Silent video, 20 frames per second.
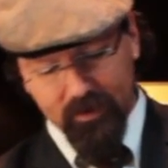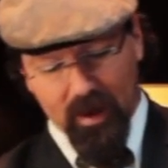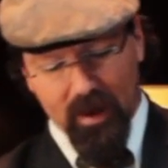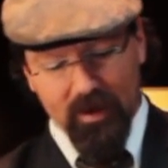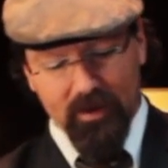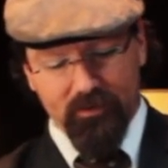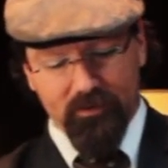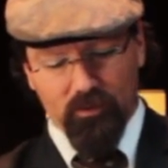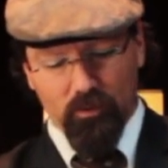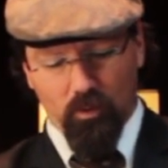
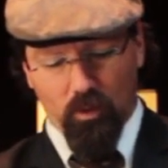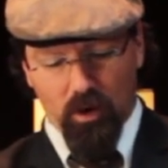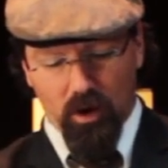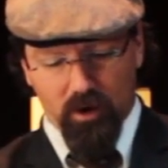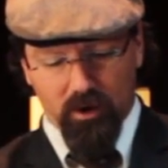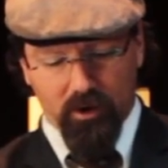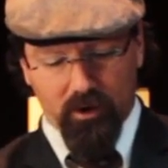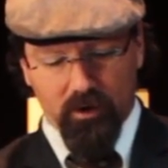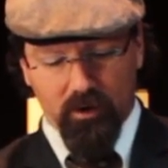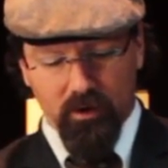as
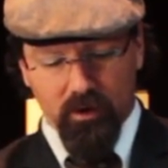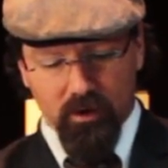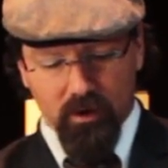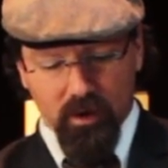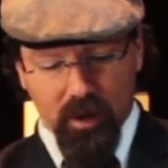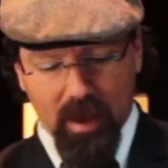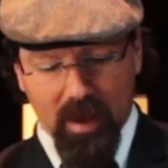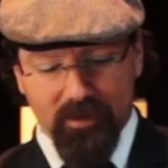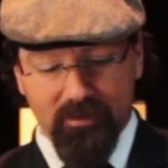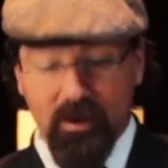
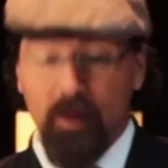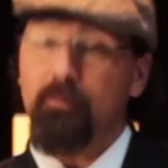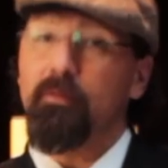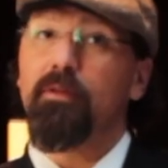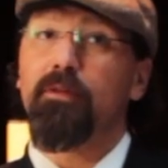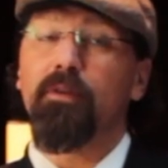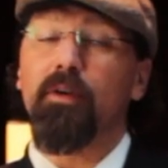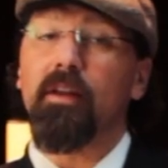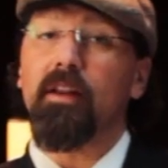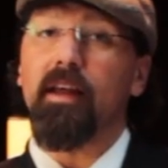I'm
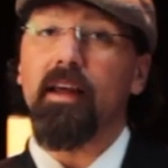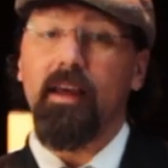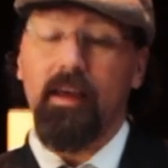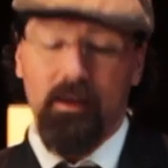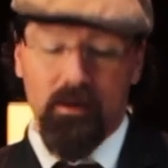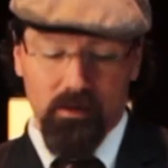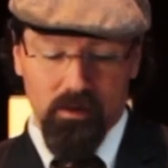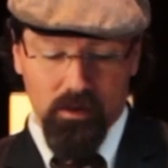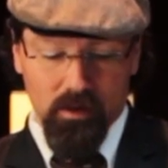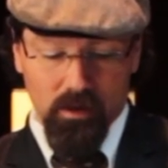
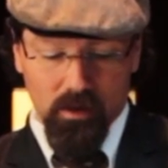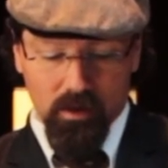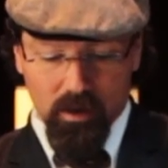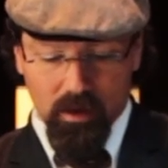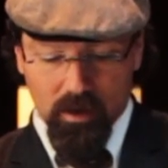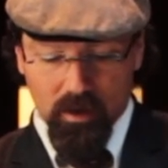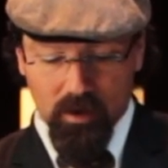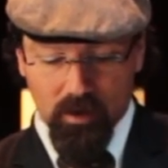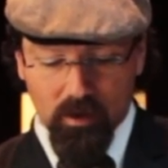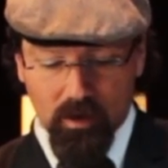filling,
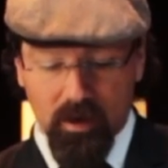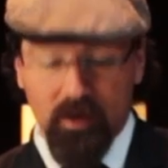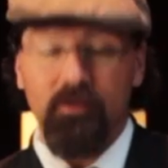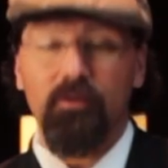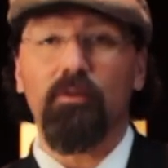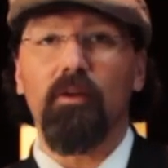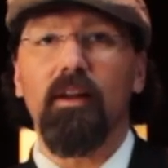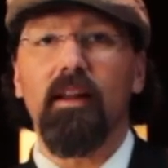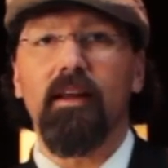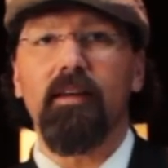
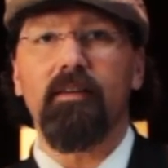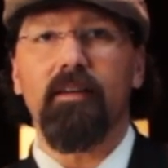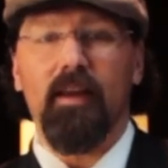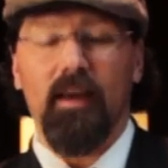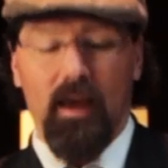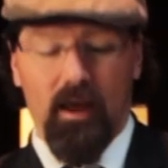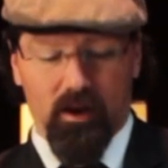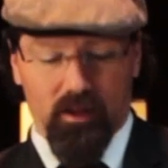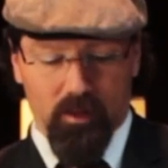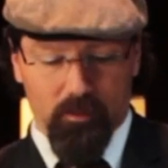it's
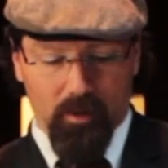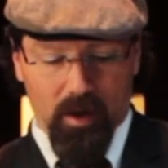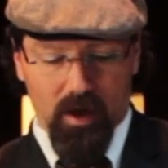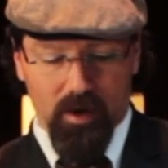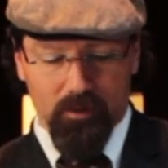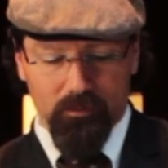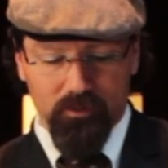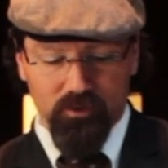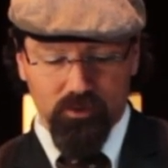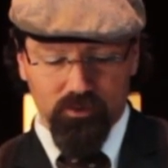releasing out of the
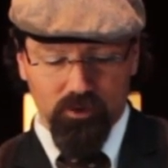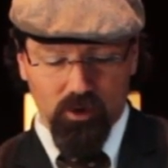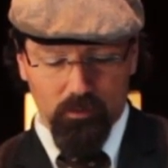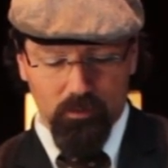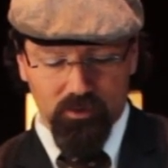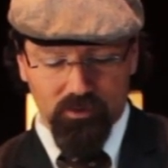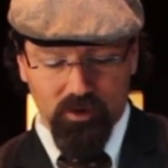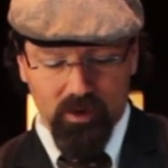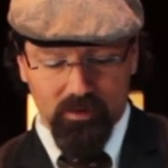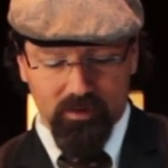bottom. So it's
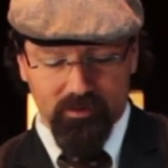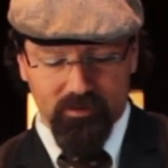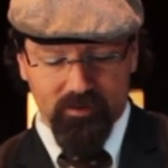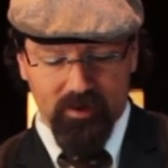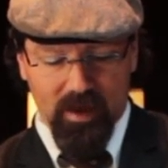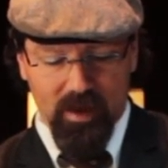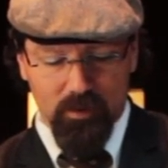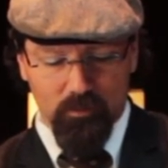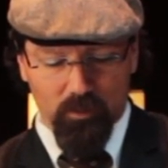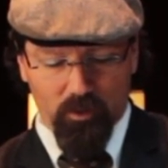almost at the
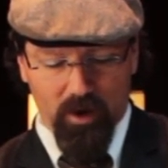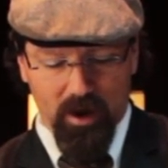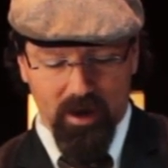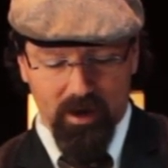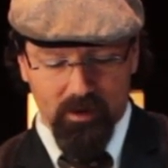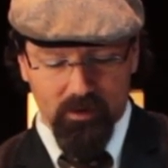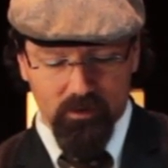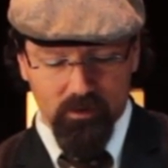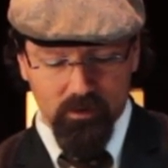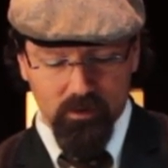same
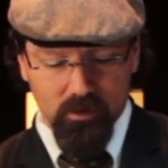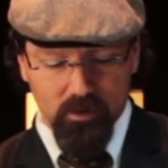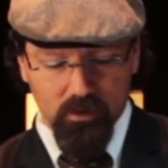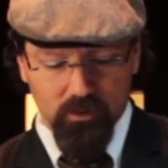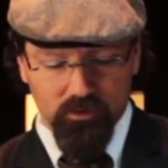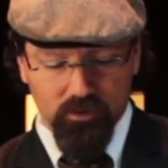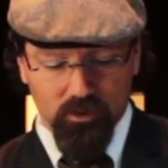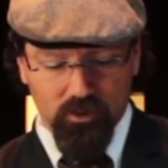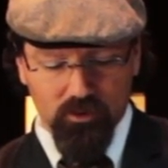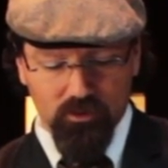rate.
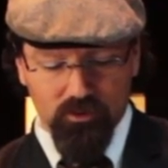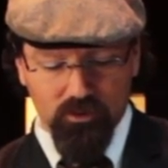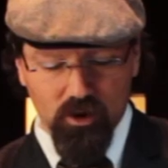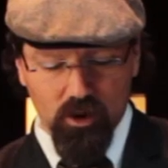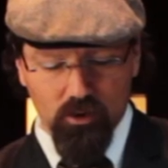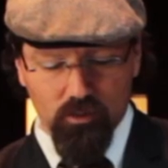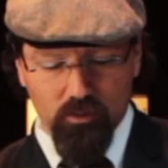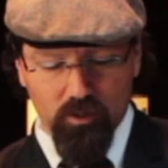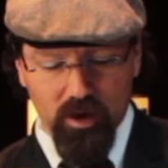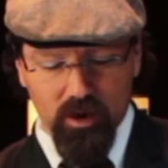So there's
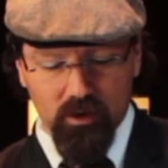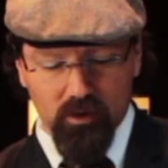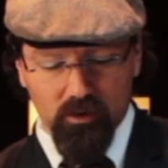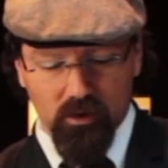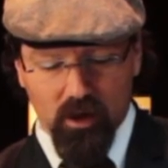no real